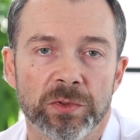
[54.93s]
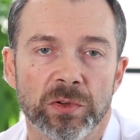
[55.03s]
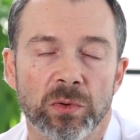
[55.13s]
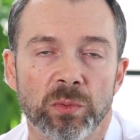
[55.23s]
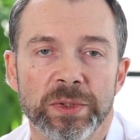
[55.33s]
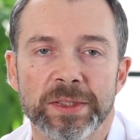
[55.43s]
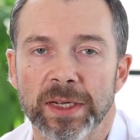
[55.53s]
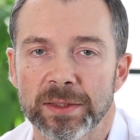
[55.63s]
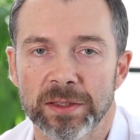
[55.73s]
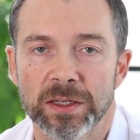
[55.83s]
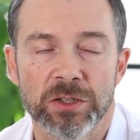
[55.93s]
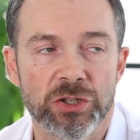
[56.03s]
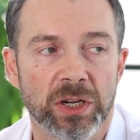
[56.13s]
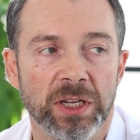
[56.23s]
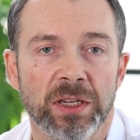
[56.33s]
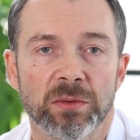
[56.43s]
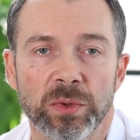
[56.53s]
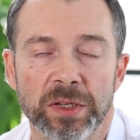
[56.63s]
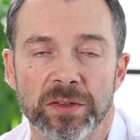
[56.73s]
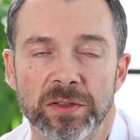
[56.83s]
So we started initially
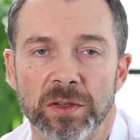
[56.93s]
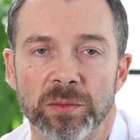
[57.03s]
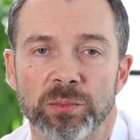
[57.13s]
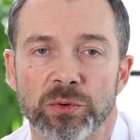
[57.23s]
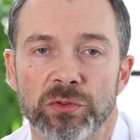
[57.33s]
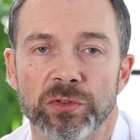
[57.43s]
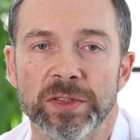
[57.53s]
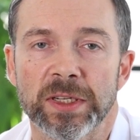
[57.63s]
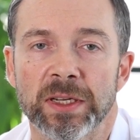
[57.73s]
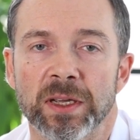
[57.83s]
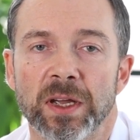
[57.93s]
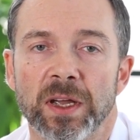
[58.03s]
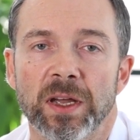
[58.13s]
with producing